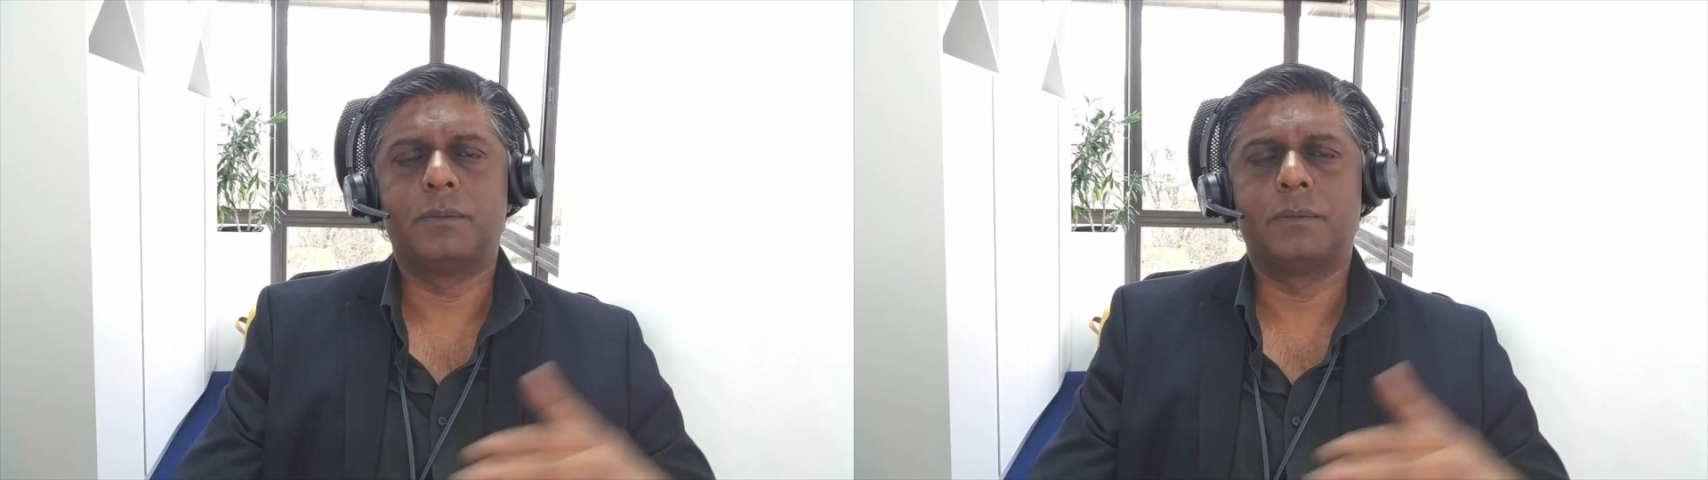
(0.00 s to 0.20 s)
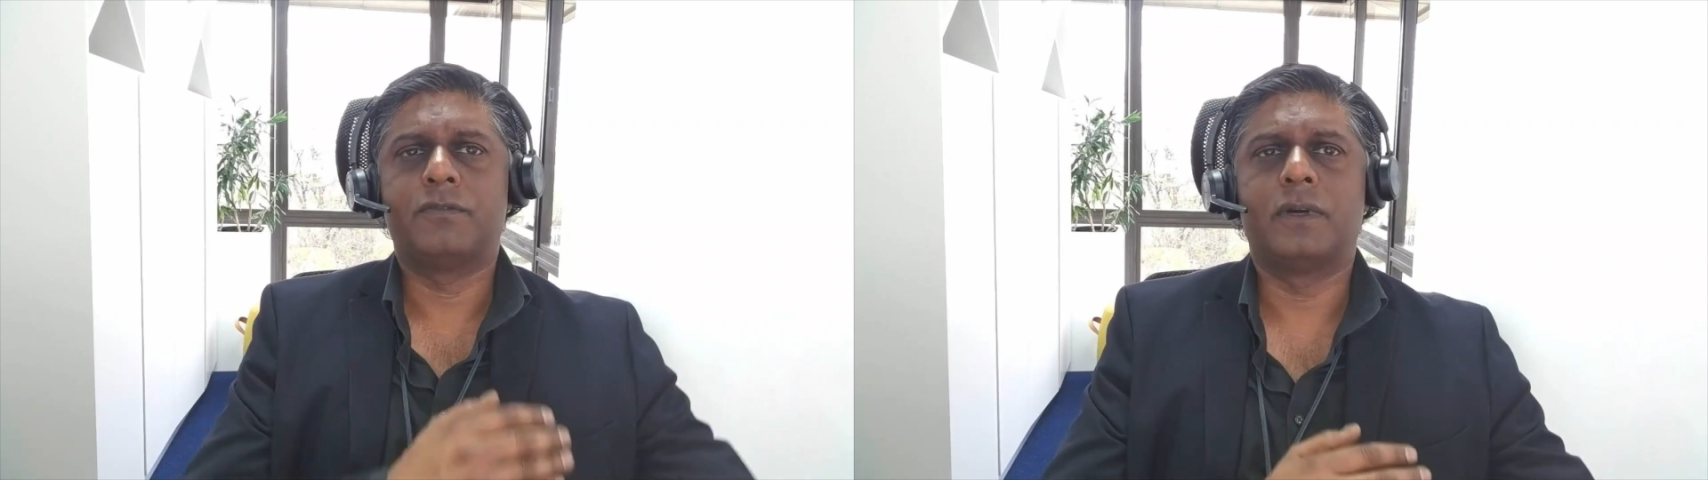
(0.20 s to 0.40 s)

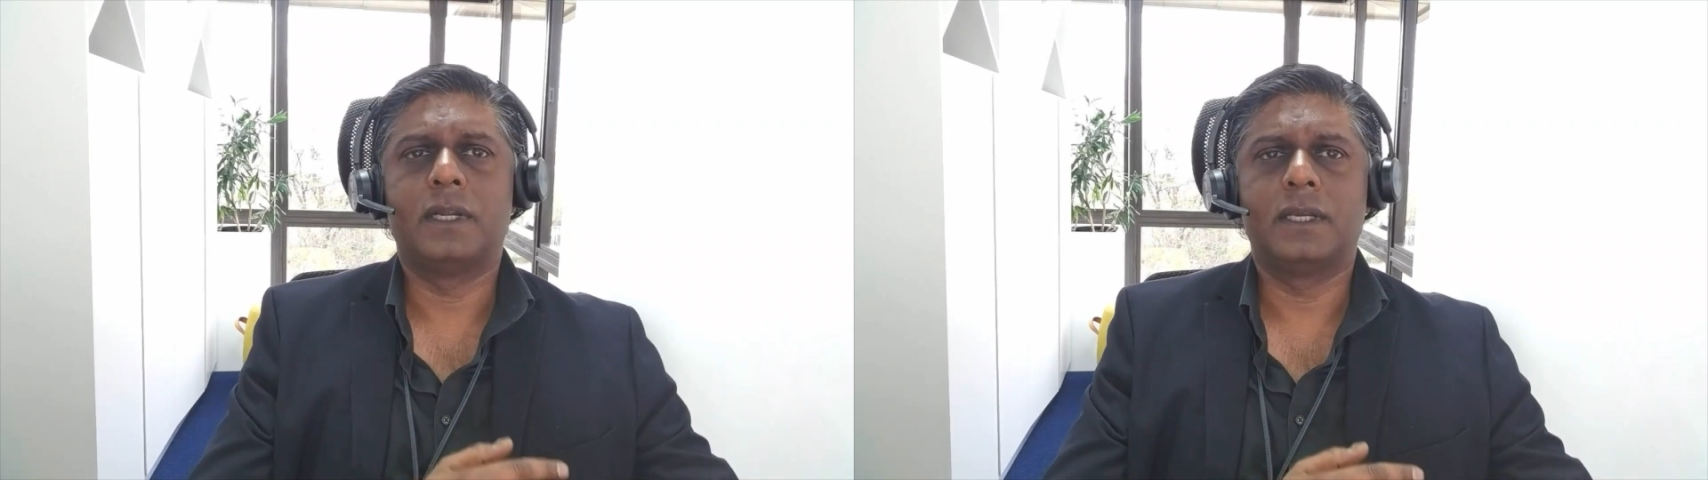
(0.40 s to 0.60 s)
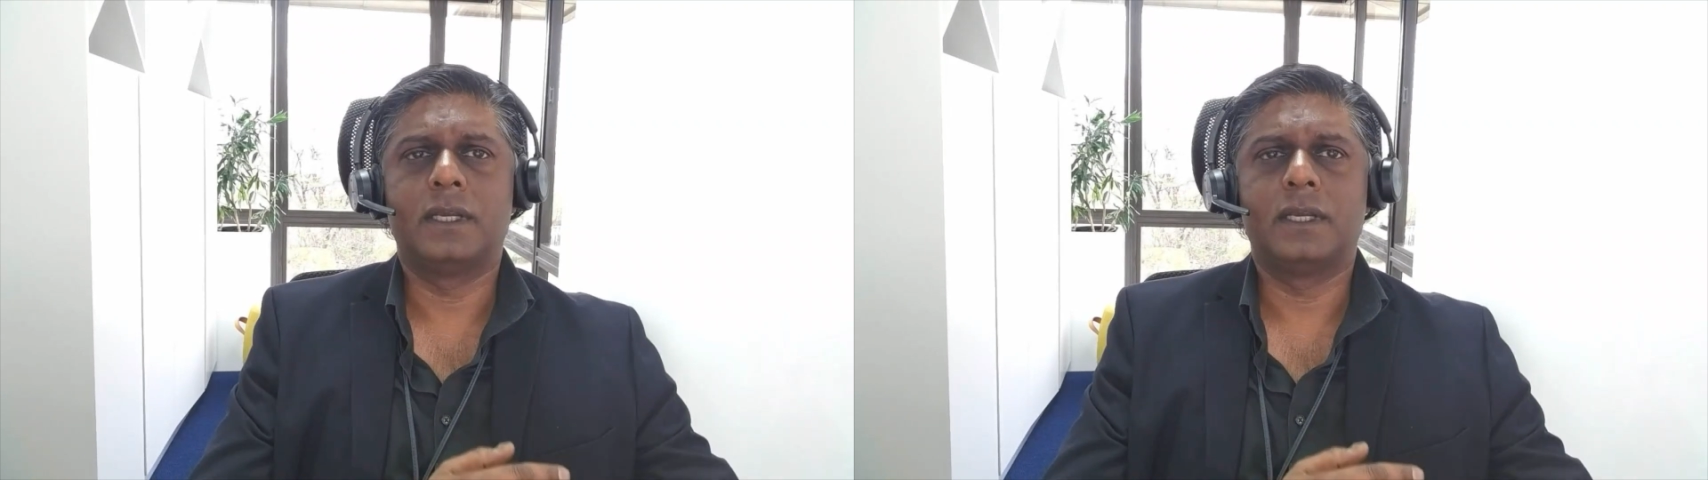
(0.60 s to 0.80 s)
that for an
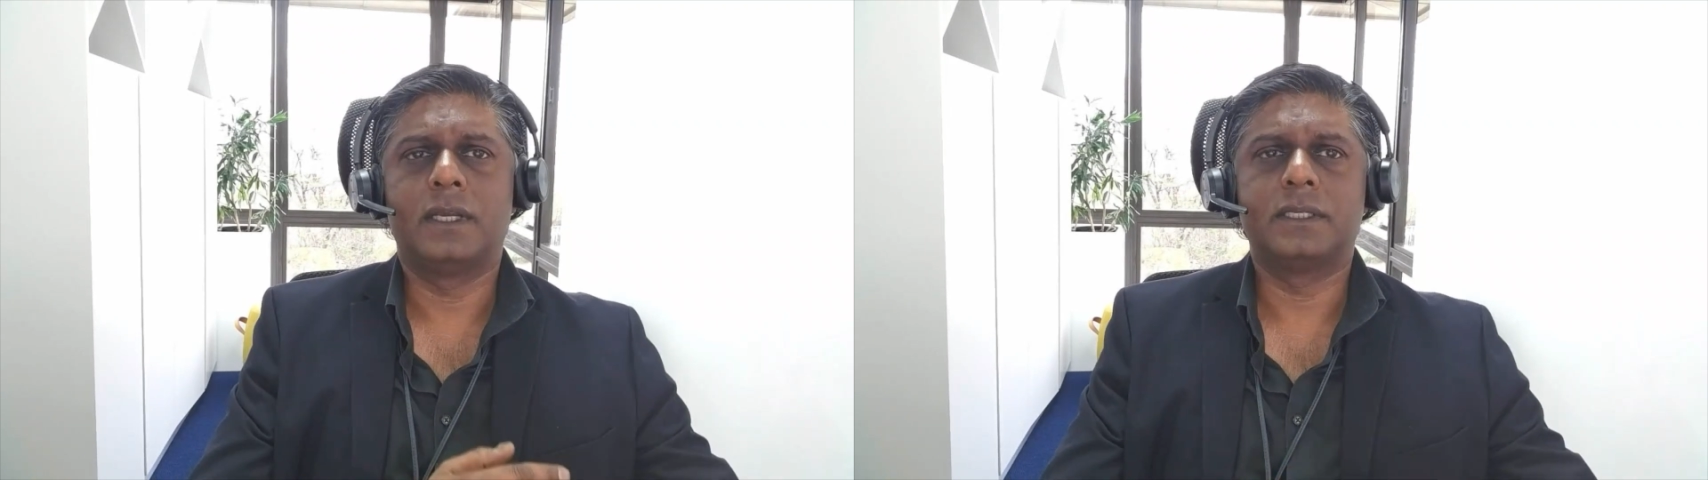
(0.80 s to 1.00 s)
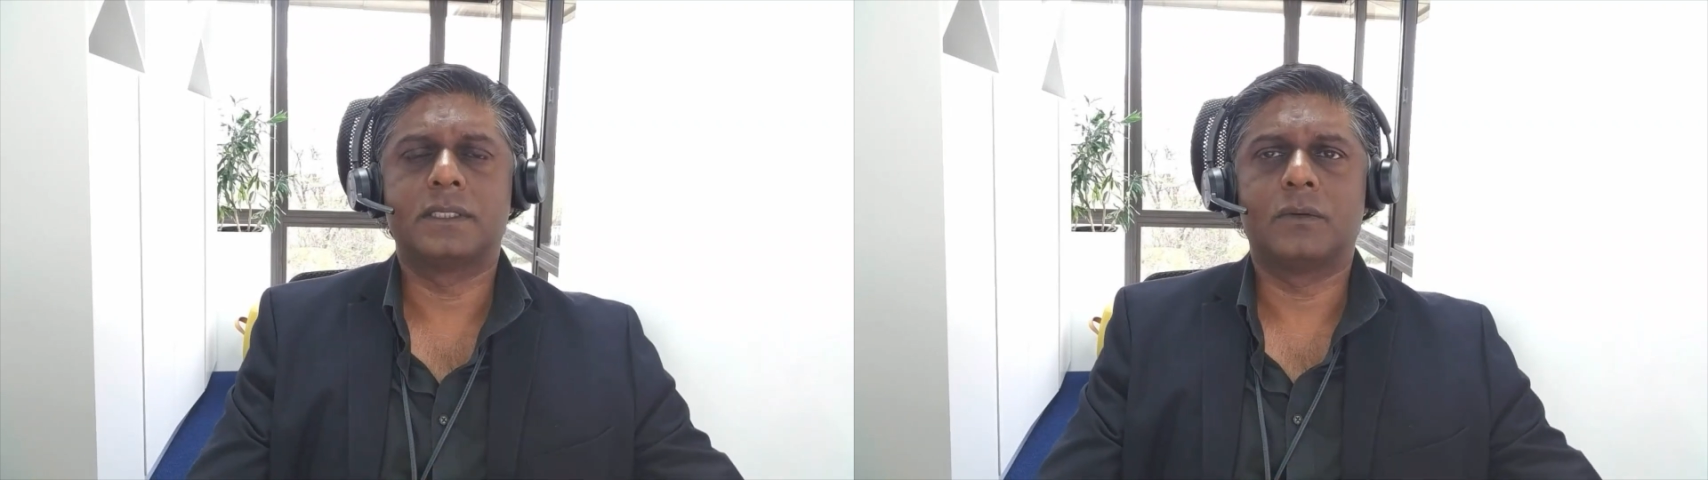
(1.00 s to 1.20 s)

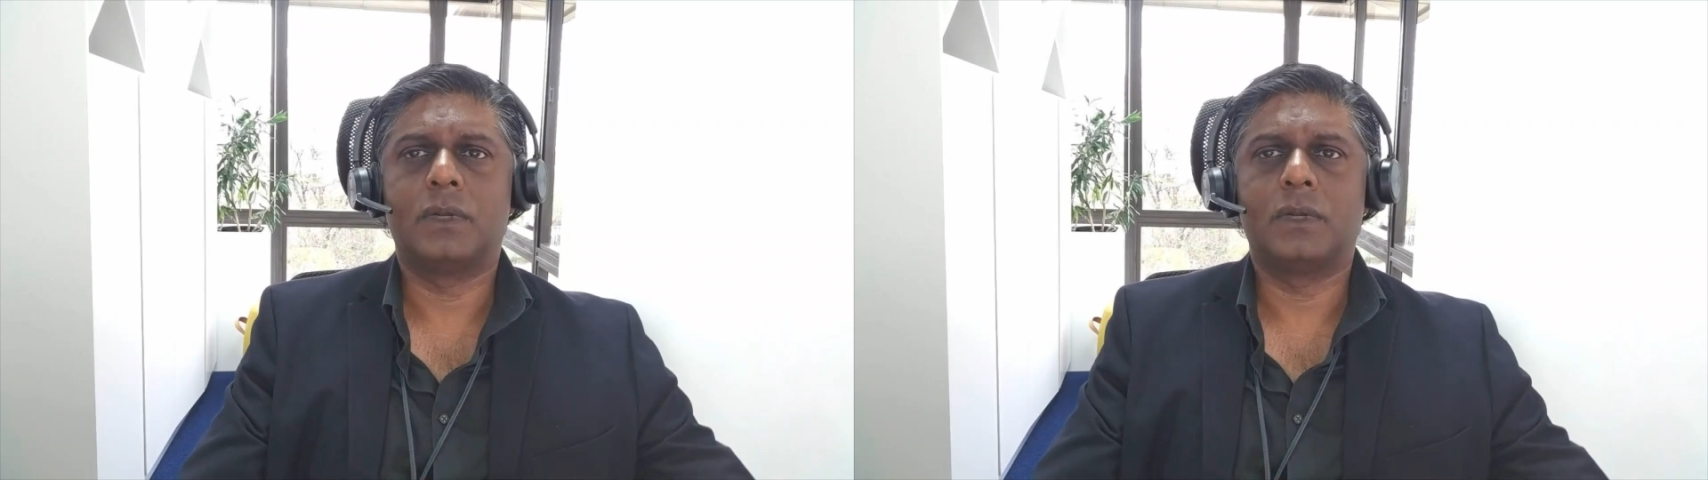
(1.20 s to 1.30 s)
SMB saying,